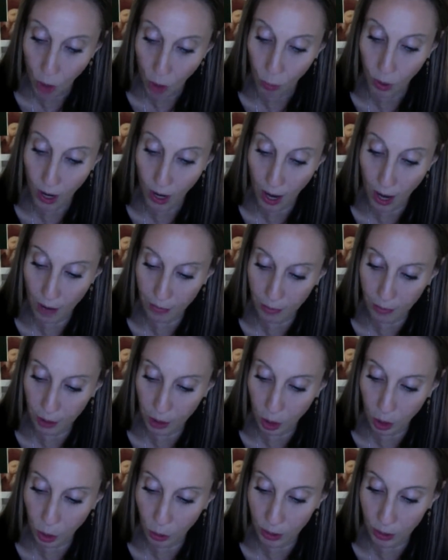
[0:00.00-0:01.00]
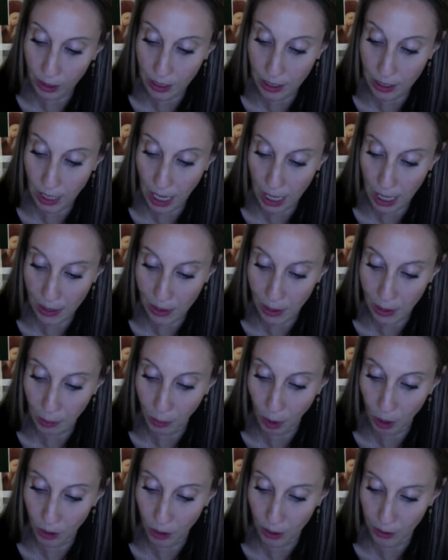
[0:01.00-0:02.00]
where heavenly holiness has
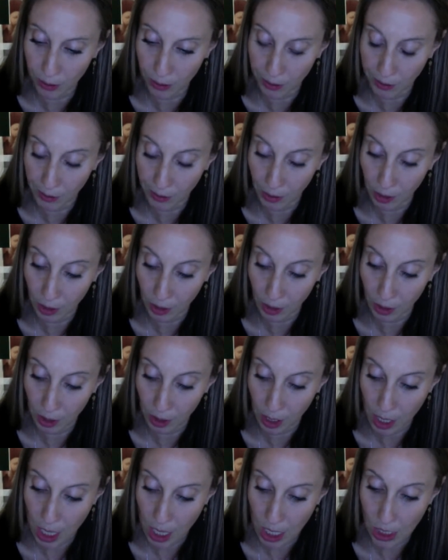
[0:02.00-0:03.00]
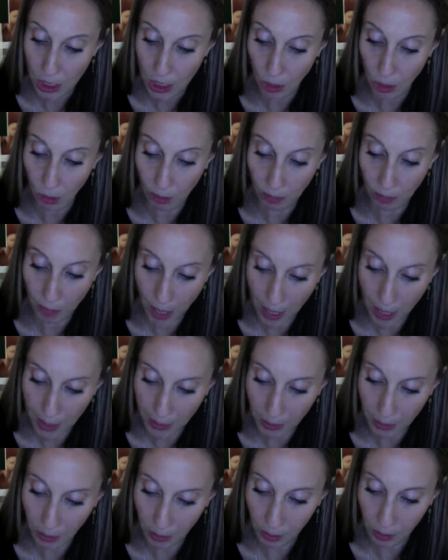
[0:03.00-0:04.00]
departed. So a
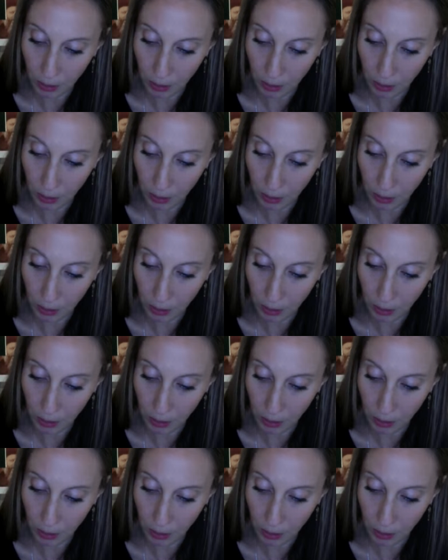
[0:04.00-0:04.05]
man